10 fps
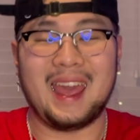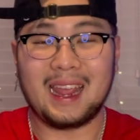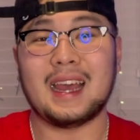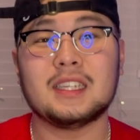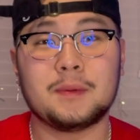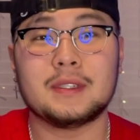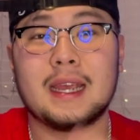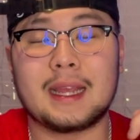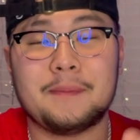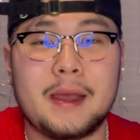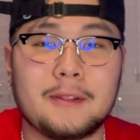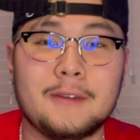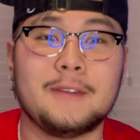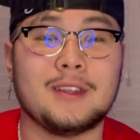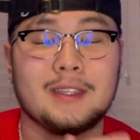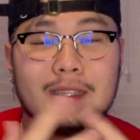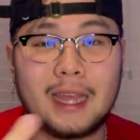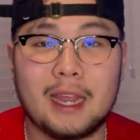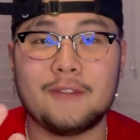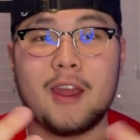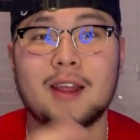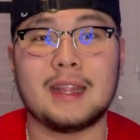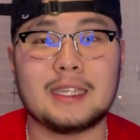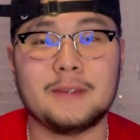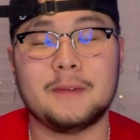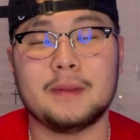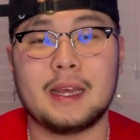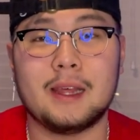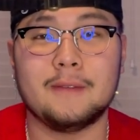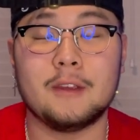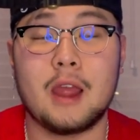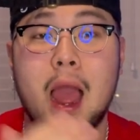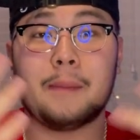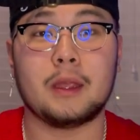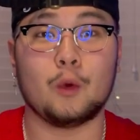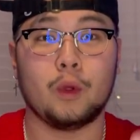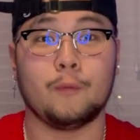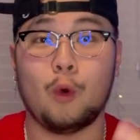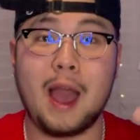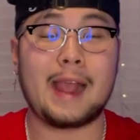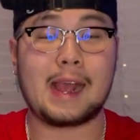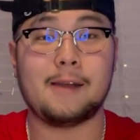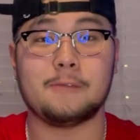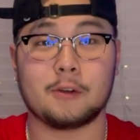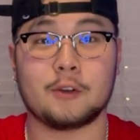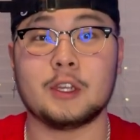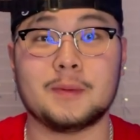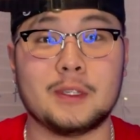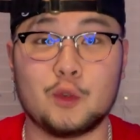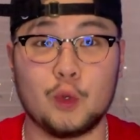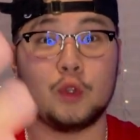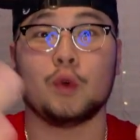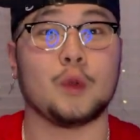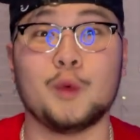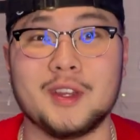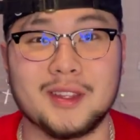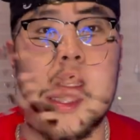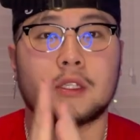Hey guys, we're Jack and back with another video, and today, if y'all can see from the title of the video, I'm here with what I got for Christmas twenty twenty-one.